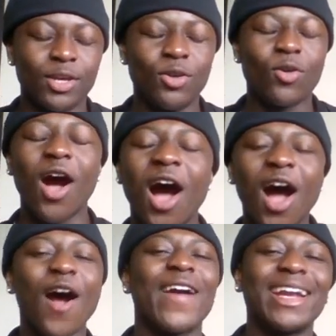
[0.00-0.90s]
You
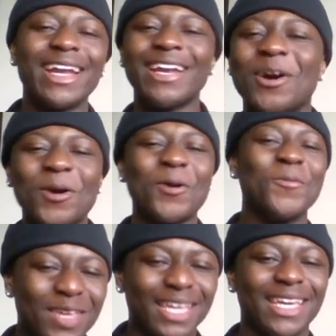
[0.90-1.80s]
already know
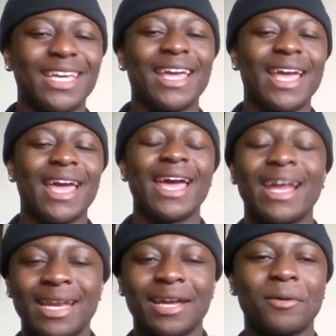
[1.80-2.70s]
me,
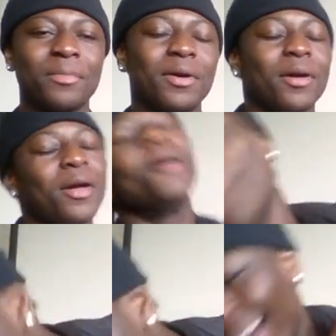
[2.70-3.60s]
and I'm
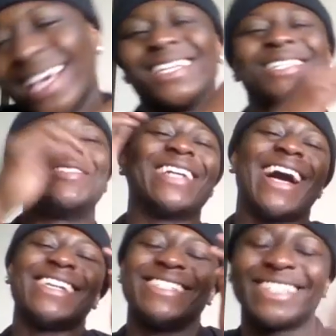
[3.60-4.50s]
back at you
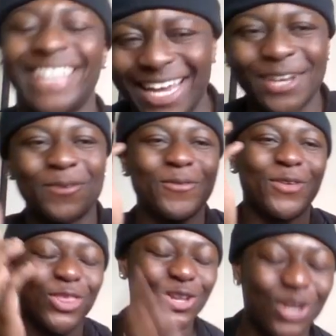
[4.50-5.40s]
guys again
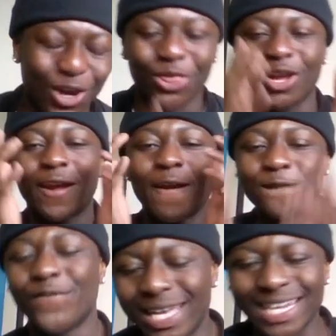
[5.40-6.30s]
with another
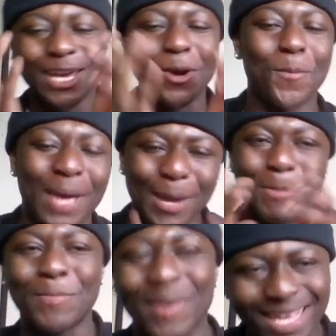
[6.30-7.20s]
video,
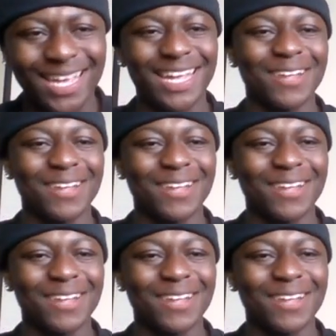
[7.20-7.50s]
baby.